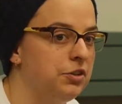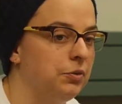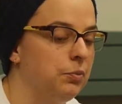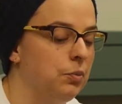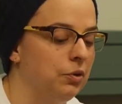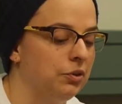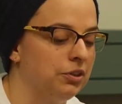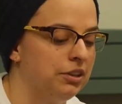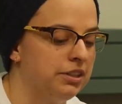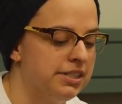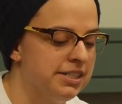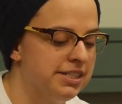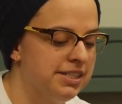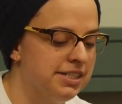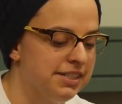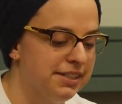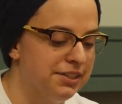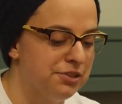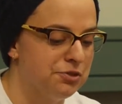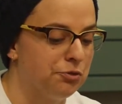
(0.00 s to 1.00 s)

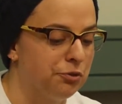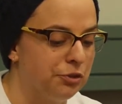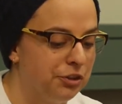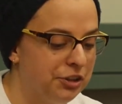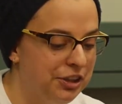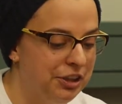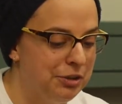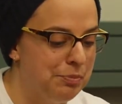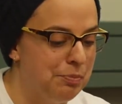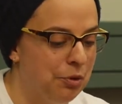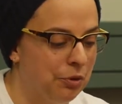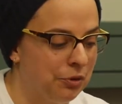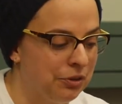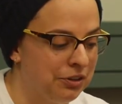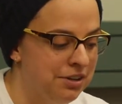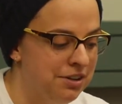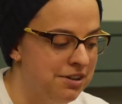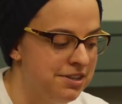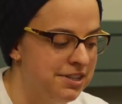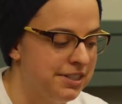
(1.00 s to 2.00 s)
towards is really
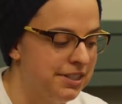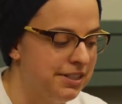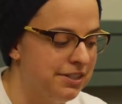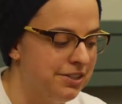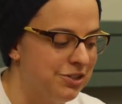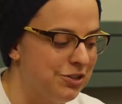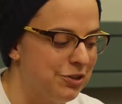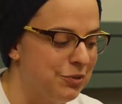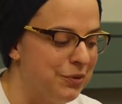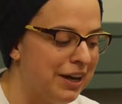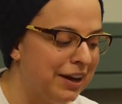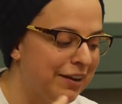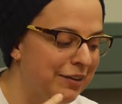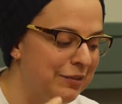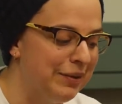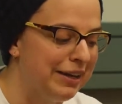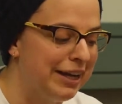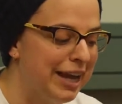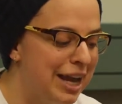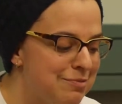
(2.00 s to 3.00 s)
important. So we,
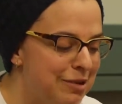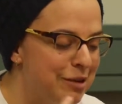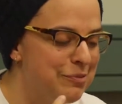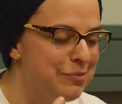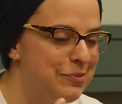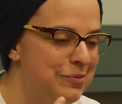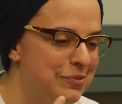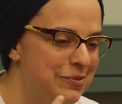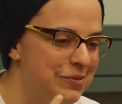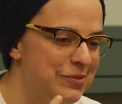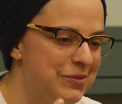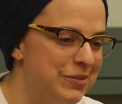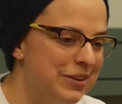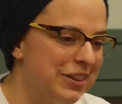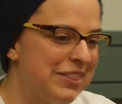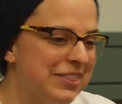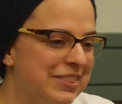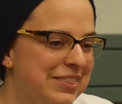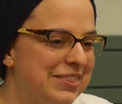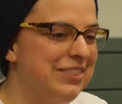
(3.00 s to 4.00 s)
we came up
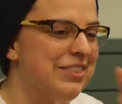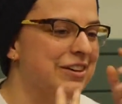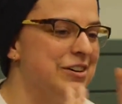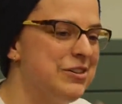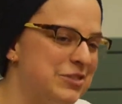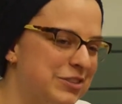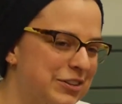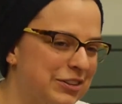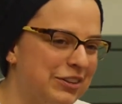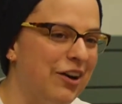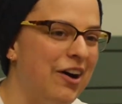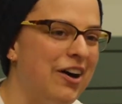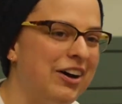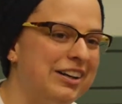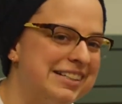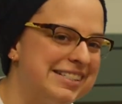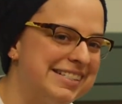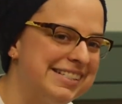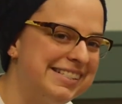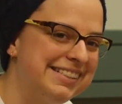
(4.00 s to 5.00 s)
with those
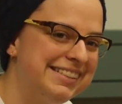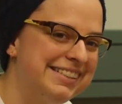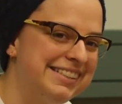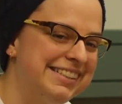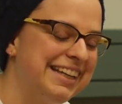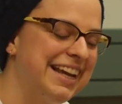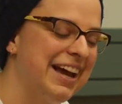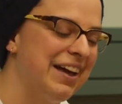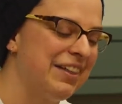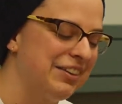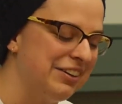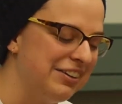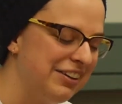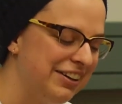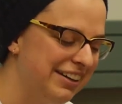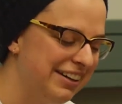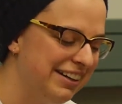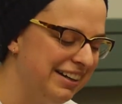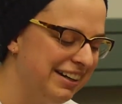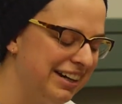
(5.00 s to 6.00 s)
thoughts
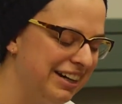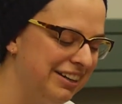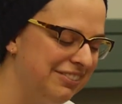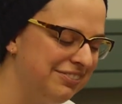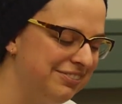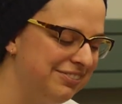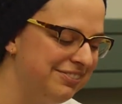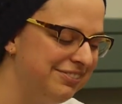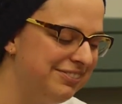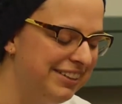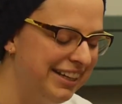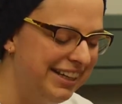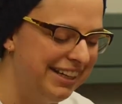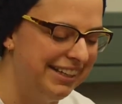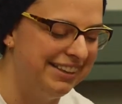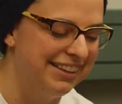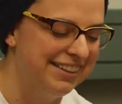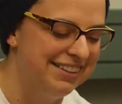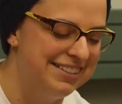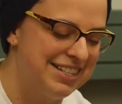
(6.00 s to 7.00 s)
together um,
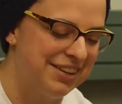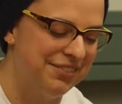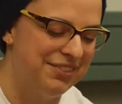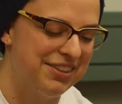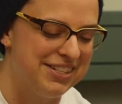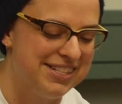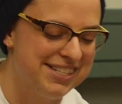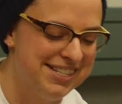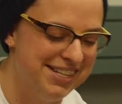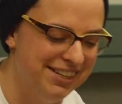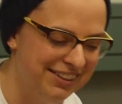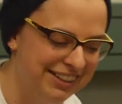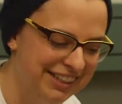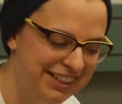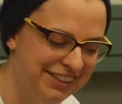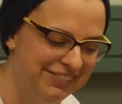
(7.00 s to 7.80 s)
in some of the steering